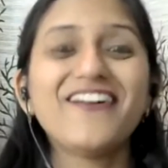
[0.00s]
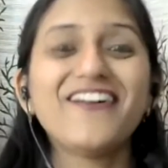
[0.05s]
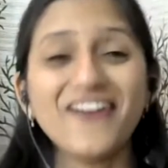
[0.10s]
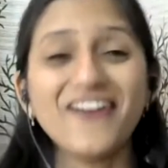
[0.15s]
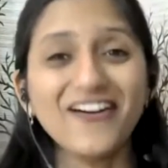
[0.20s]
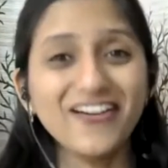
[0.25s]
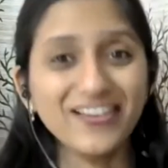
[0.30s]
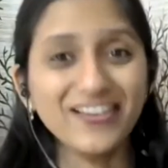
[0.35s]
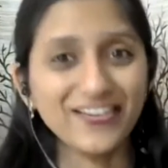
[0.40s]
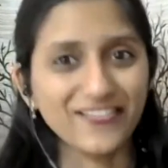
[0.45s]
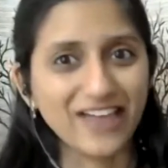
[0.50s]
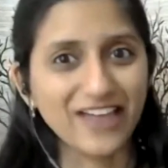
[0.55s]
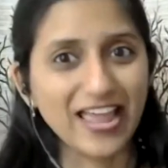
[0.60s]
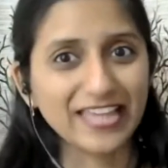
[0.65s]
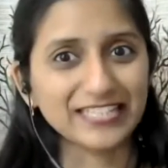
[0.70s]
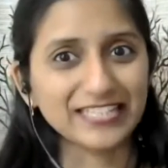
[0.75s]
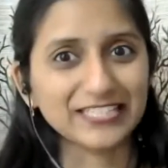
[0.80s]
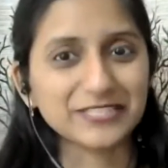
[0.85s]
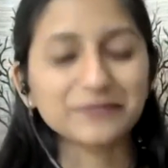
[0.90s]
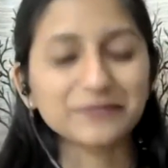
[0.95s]
All
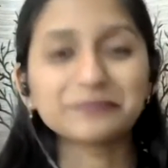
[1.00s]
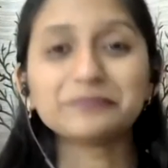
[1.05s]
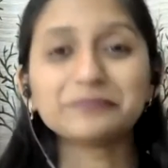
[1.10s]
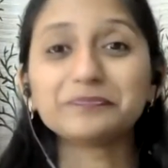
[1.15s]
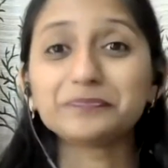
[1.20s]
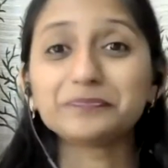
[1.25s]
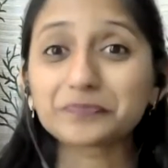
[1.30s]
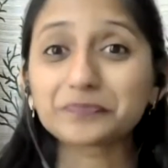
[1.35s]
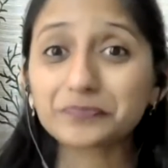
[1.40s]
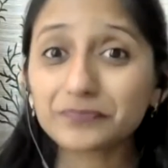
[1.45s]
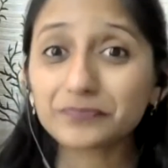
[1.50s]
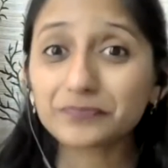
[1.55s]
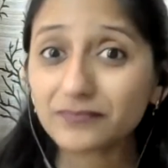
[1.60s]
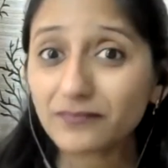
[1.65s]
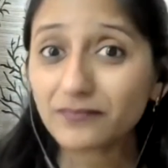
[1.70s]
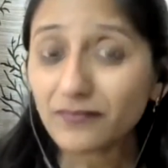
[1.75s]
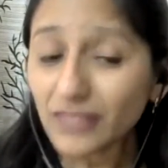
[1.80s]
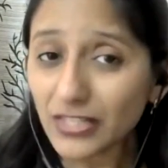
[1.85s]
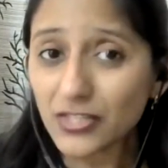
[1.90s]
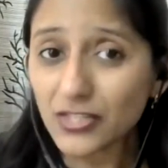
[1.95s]
right.
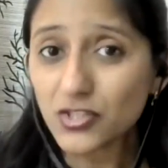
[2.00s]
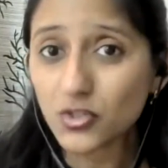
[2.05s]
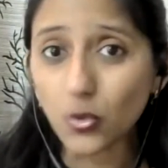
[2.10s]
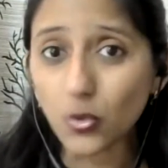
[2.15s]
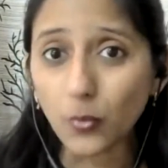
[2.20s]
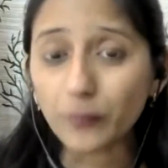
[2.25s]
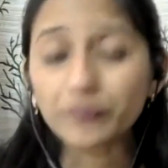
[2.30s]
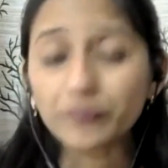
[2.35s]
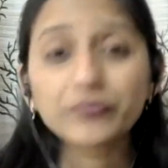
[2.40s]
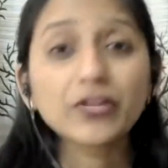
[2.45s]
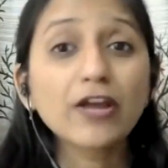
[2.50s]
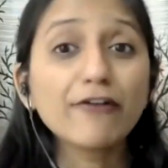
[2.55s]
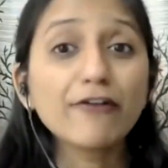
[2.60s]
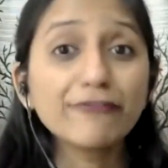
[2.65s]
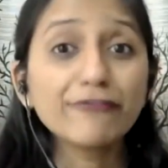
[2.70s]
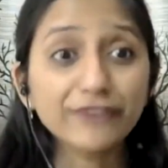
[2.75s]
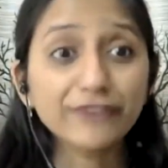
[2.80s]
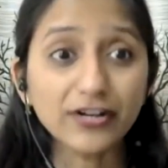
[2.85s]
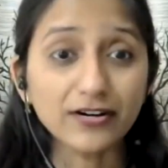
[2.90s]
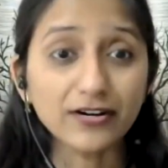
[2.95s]
So
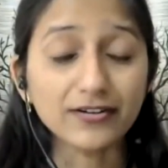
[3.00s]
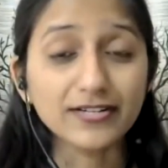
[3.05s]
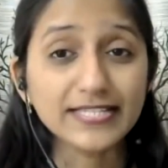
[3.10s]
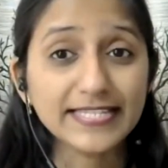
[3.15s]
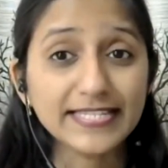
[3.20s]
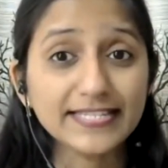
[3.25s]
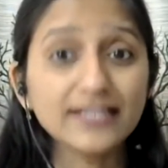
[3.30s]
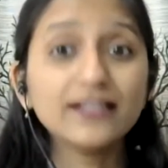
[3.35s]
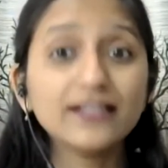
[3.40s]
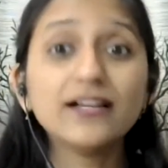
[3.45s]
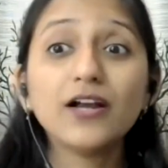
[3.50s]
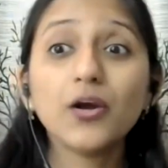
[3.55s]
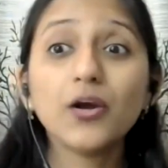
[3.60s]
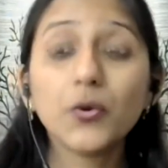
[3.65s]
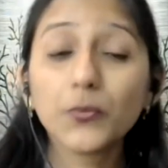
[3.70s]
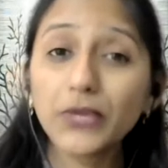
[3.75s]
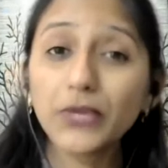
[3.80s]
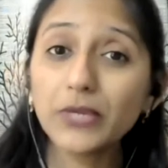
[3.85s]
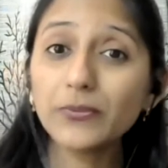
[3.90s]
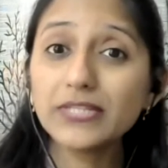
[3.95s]
first,
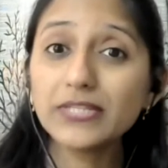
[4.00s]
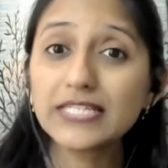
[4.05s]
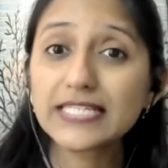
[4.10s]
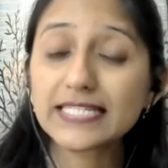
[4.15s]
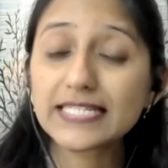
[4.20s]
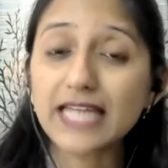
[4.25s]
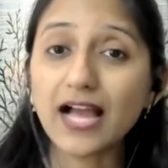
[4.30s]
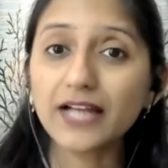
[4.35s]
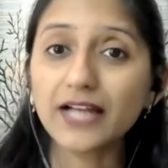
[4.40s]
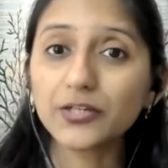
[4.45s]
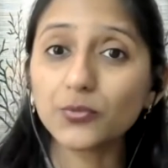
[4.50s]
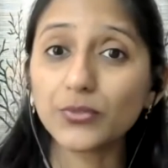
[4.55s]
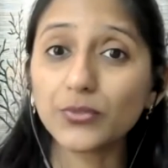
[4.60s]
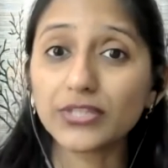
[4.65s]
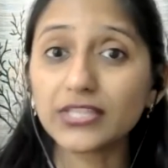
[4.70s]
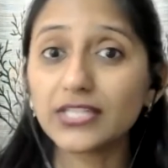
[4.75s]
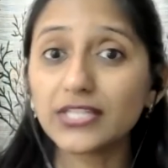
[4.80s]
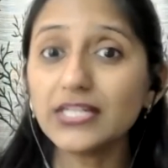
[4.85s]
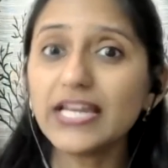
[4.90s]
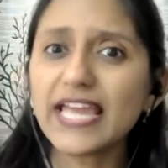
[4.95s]
we will start
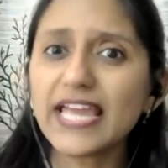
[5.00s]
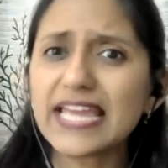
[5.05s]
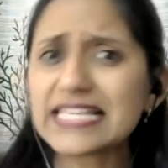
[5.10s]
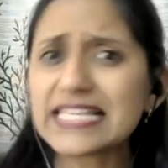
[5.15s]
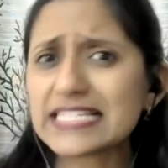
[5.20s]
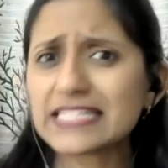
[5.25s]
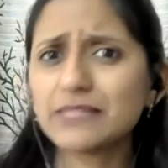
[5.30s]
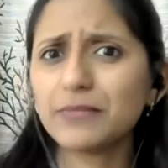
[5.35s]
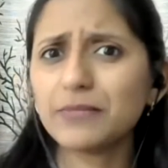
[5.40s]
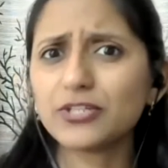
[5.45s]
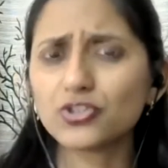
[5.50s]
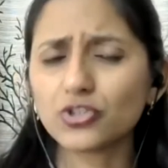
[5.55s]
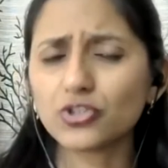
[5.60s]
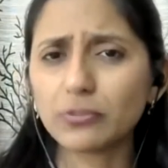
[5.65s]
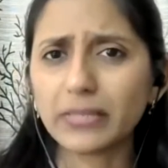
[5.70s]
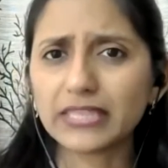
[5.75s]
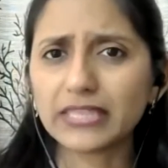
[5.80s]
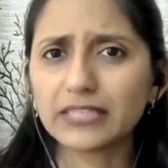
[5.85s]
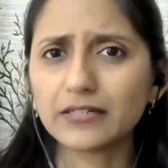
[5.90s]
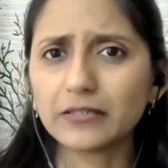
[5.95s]
with the
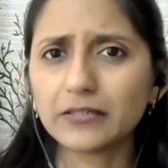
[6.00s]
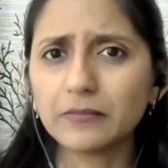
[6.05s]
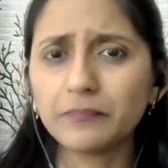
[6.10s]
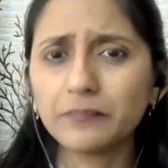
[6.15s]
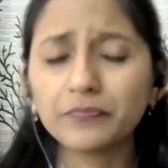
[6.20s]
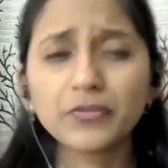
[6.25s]
estimation method.